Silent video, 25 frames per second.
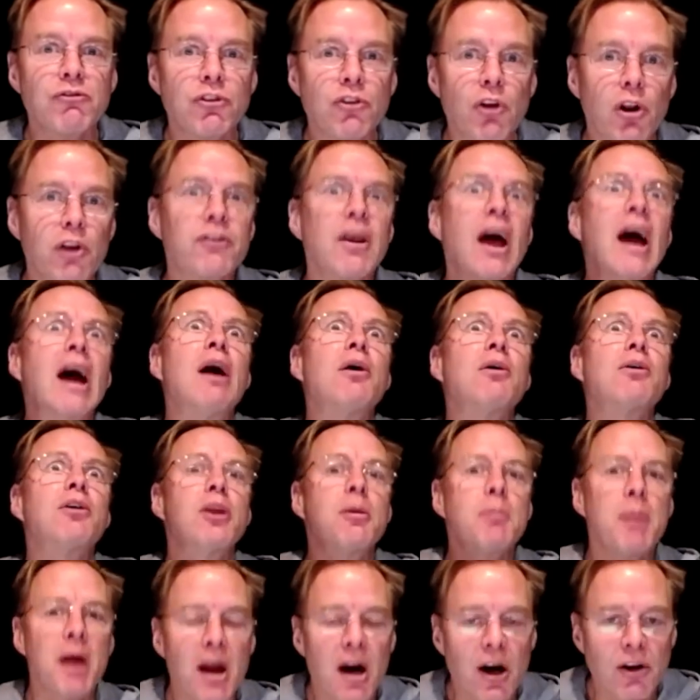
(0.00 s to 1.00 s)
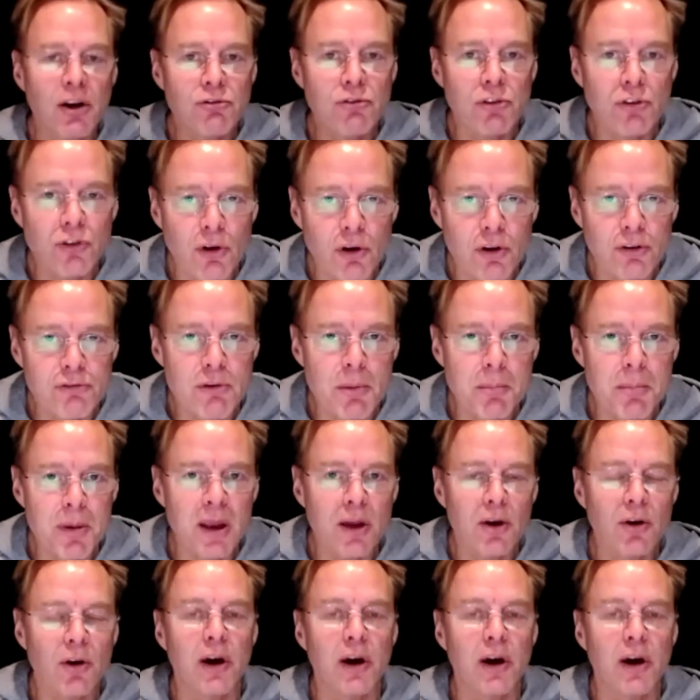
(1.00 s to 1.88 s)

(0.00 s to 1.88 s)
How could you pay $100 for a Bitcoin?